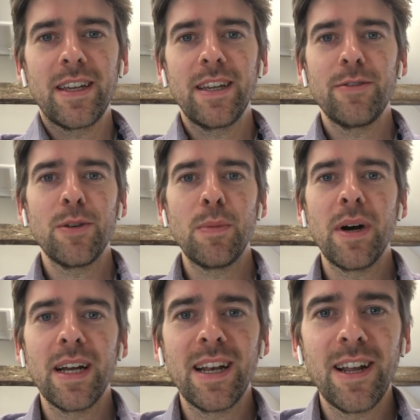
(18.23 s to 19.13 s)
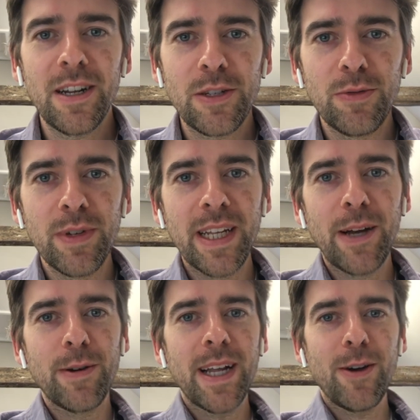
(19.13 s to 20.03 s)
given my last
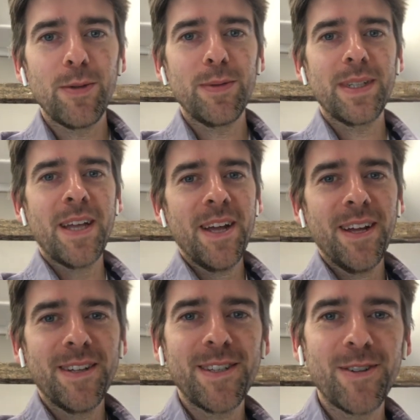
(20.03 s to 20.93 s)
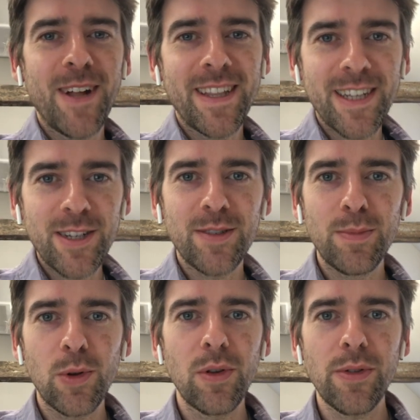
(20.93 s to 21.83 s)
video and how I've still had this
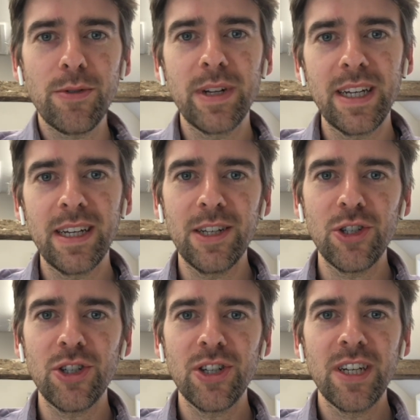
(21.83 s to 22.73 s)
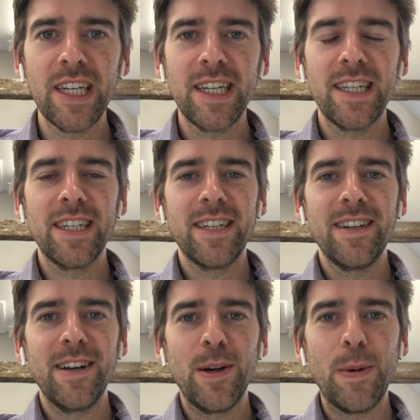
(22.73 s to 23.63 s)
Model 3 itch,
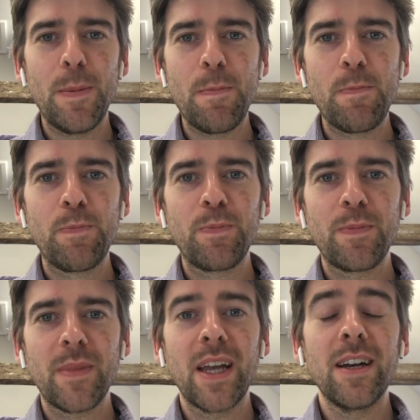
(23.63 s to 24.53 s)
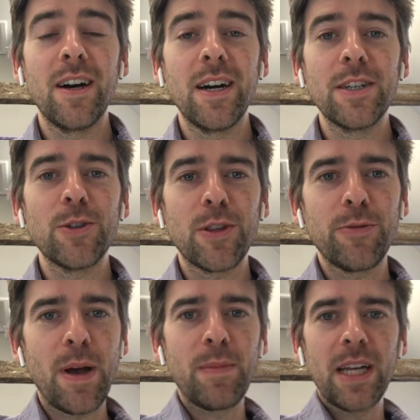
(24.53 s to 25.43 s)
I took the
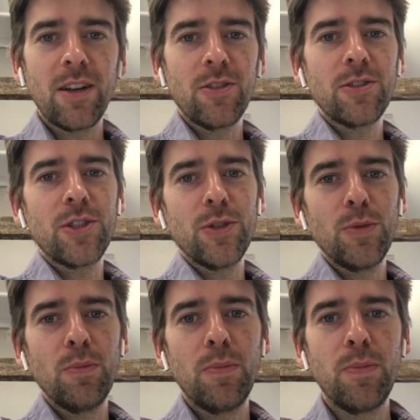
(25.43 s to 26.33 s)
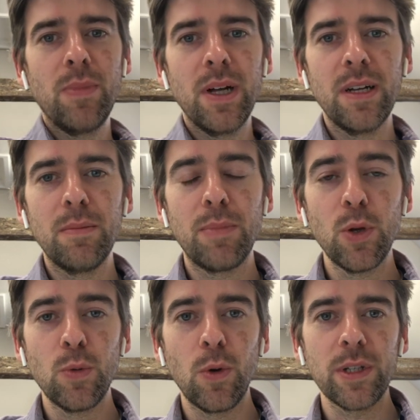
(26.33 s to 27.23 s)
family along to
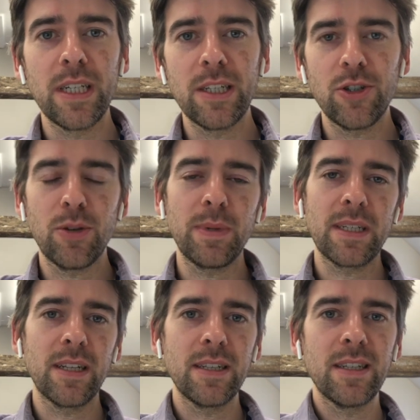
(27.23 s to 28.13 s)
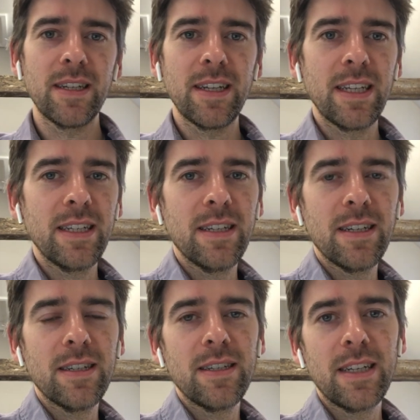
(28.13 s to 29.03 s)
Blue Water shopping centre
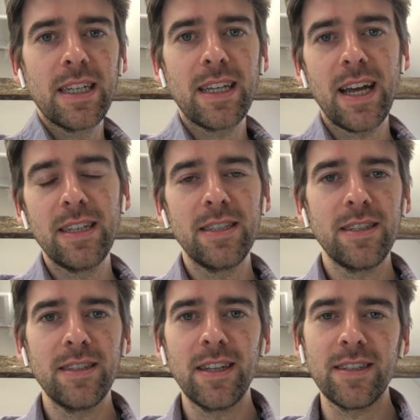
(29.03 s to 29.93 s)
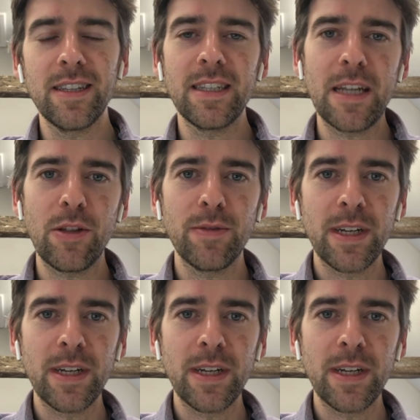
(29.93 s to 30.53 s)
in Kent, that's in the south of